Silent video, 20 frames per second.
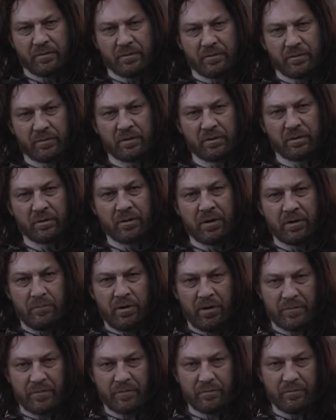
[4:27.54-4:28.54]
to throw that
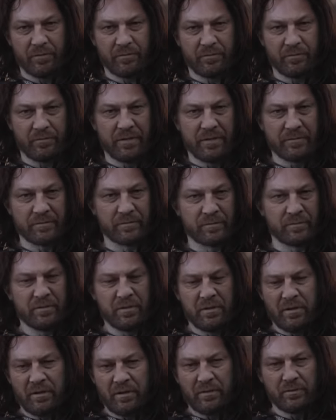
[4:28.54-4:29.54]
back in my face,
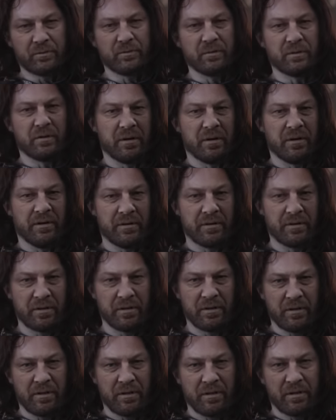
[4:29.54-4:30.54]
do it.
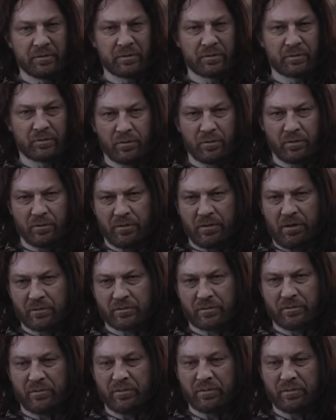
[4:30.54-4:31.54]
Screw the
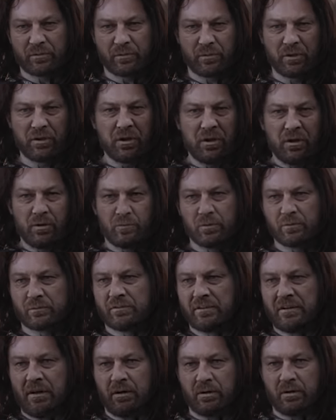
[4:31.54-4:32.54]
lot of yous. We'll
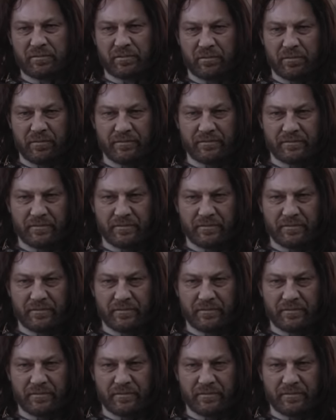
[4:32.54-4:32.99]
see how it turns